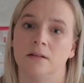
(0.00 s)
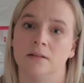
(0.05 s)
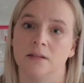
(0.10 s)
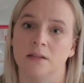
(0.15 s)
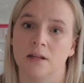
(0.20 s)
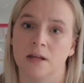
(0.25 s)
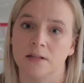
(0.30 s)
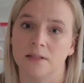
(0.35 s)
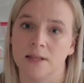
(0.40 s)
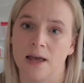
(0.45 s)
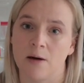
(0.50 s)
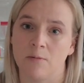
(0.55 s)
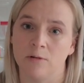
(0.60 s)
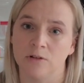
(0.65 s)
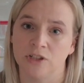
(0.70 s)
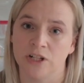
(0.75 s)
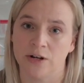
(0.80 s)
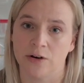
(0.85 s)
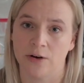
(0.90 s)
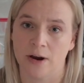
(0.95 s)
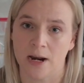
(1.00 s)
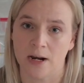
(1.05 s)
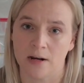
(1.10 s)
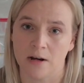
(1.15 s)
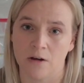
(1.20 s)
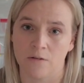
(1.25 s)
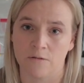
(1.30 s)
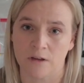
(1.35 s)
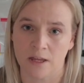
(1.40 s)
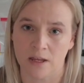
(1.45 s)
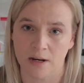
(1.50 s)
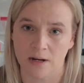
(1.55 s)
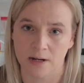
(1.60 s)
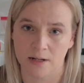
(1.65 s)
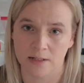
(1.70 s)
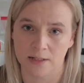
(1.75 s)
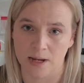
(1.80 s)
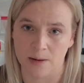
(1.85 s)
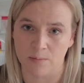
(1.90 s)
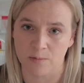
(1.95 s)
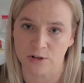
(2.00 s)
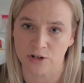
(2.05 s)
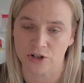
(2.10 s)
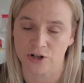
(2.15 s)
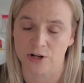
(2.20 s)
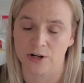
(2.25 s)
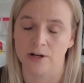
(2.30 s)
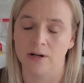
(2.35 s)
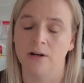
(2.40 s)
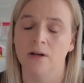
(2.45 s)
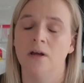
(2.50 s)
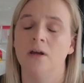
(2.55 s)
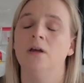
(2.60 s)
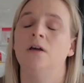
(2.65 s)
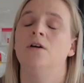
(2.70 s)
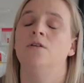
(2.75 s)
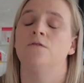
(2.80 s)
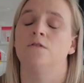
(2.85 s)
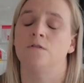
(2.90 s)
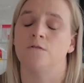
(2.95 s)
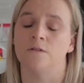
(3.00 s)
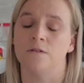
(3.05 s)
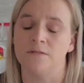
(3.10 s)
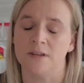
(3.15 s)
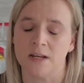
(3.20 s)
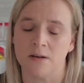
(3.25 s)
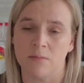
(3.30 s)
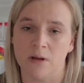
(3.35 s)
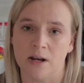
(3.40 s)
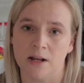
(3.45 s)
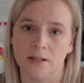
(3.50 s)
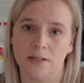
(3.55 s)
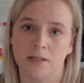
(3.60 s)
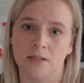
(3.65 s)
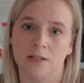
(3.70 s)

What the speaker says: because that will generate enough heat and temperature for 15 minutes